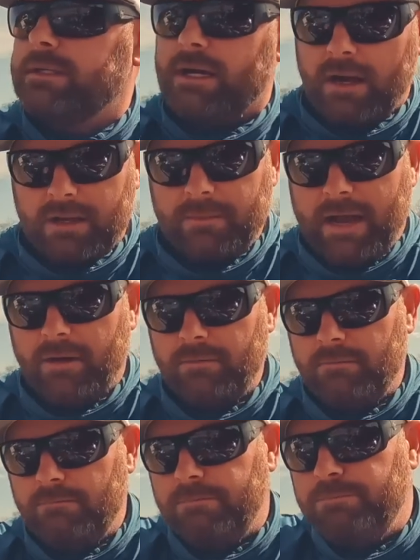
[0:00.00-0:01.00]
to talk about
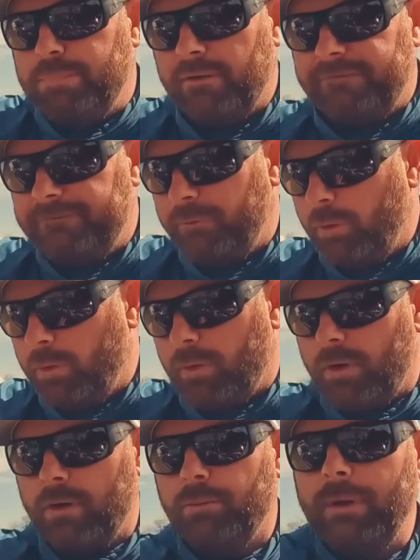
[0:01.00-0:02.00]

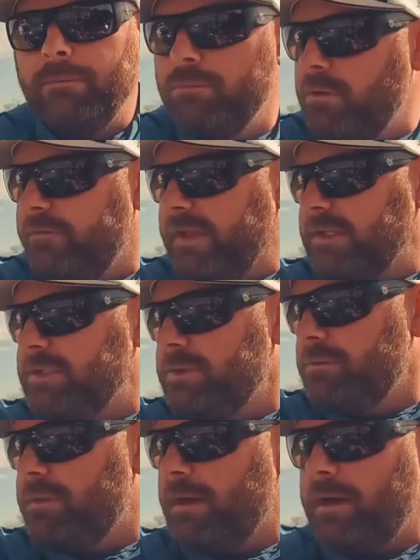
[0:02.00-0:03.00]
before we move
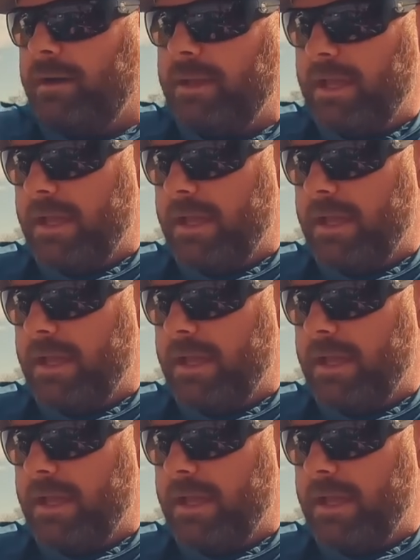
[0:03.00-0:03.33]
into the,